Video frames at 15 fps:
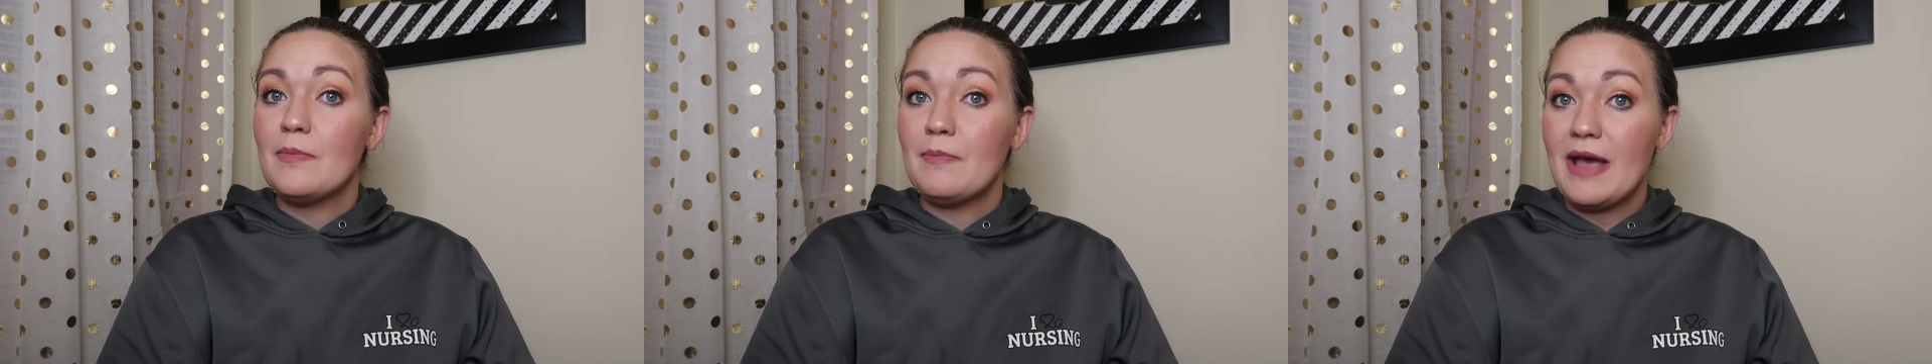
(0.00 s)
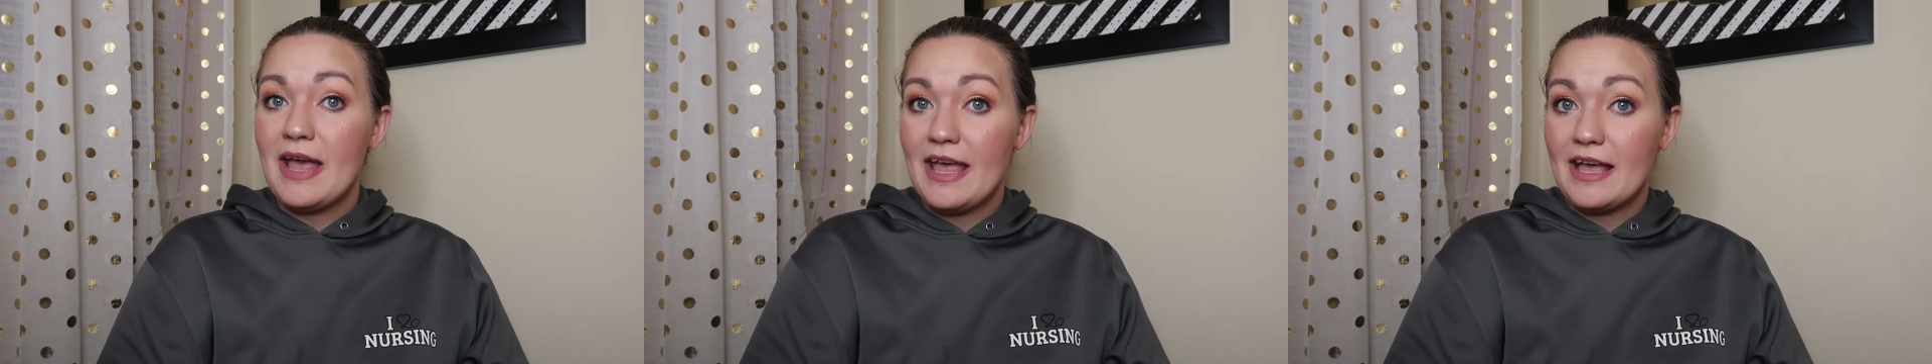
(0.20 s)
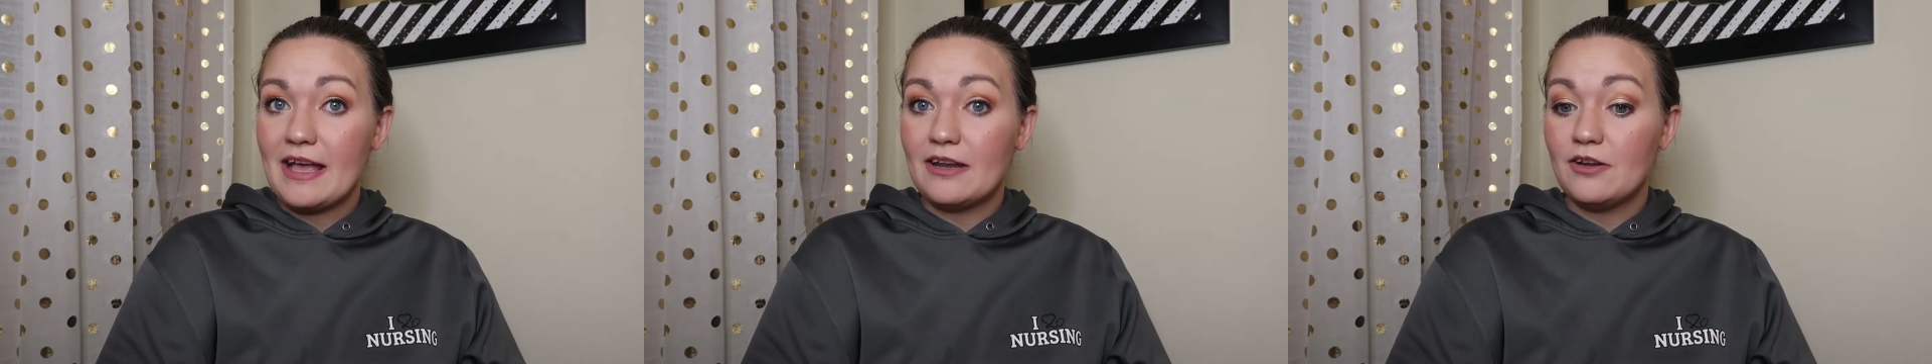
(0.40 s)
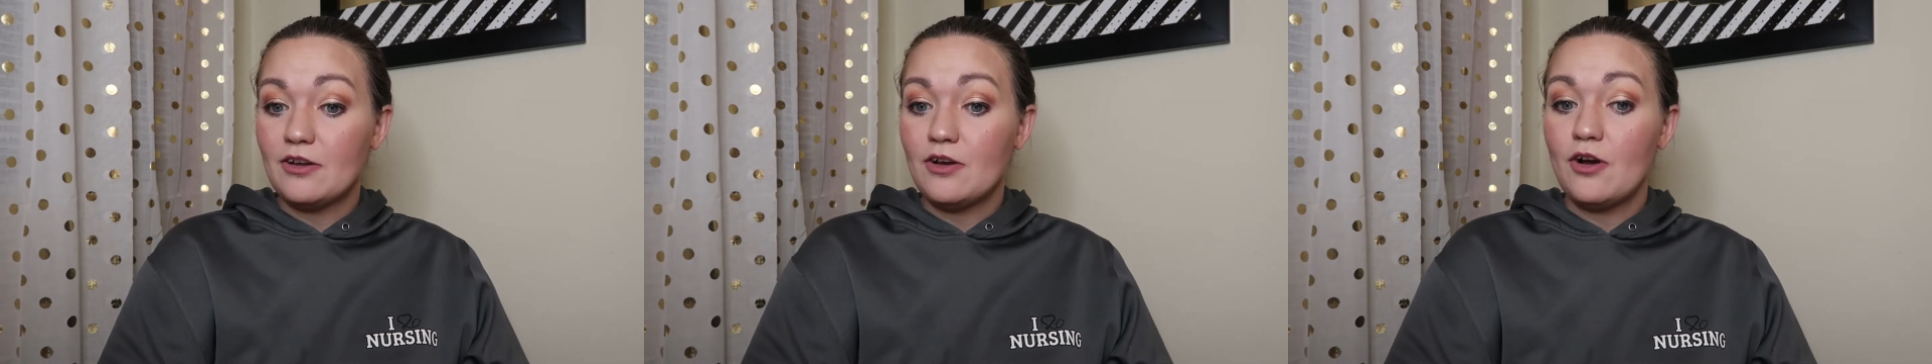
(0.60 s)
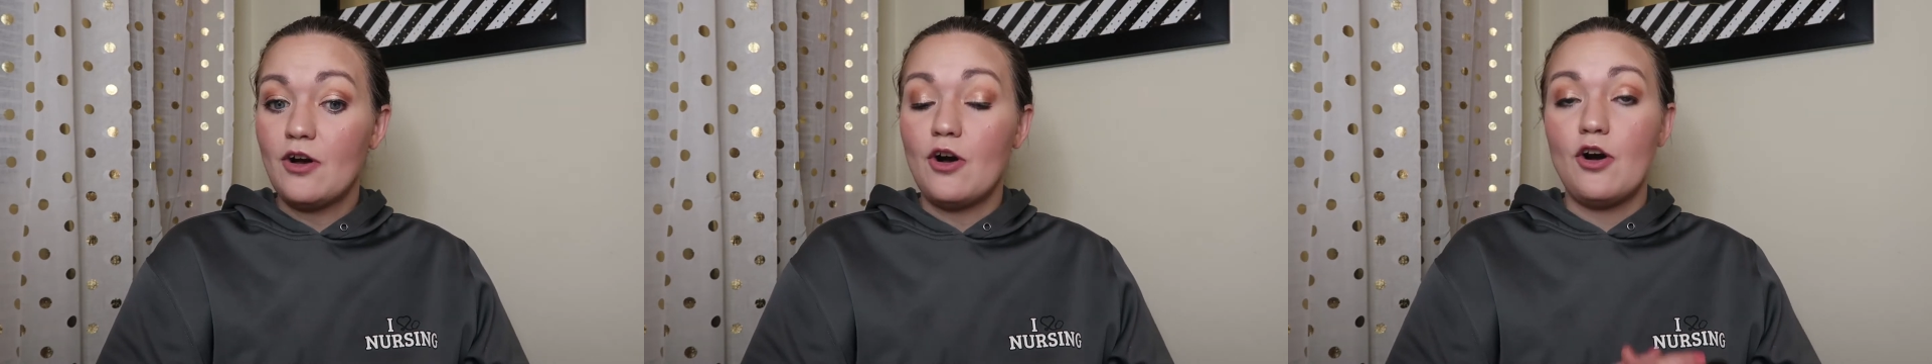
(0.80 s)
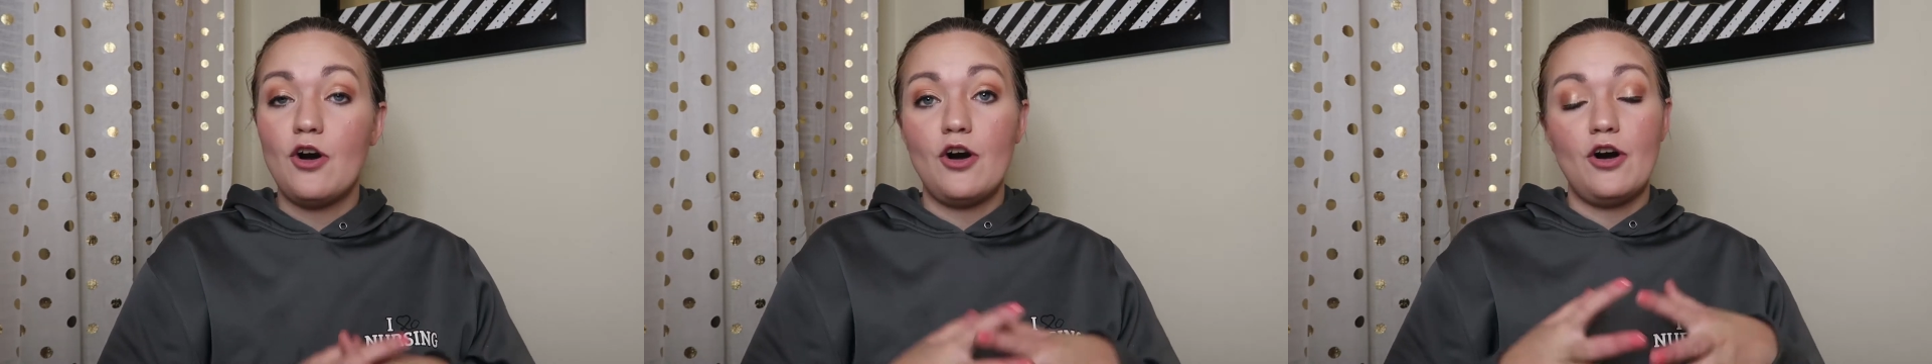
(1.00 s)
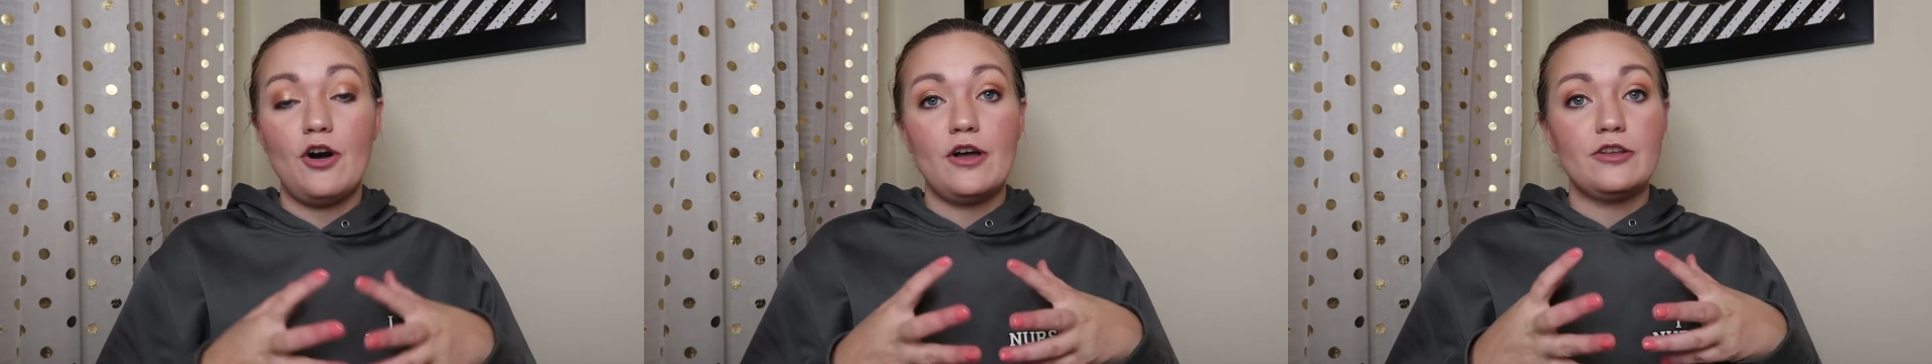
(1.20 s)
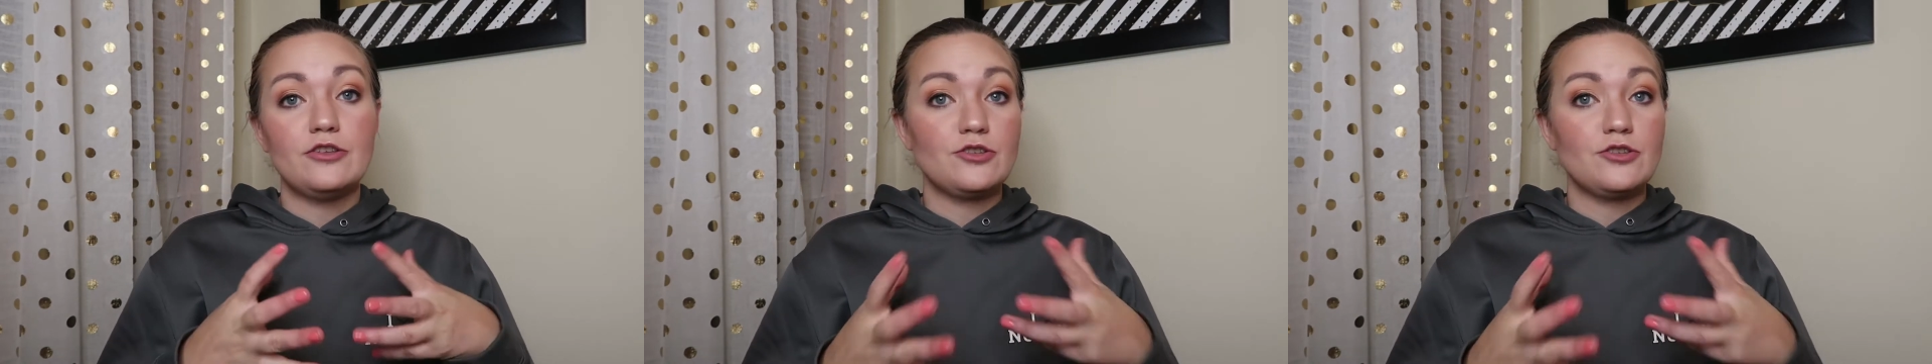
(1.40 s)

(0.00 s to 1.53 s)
pan on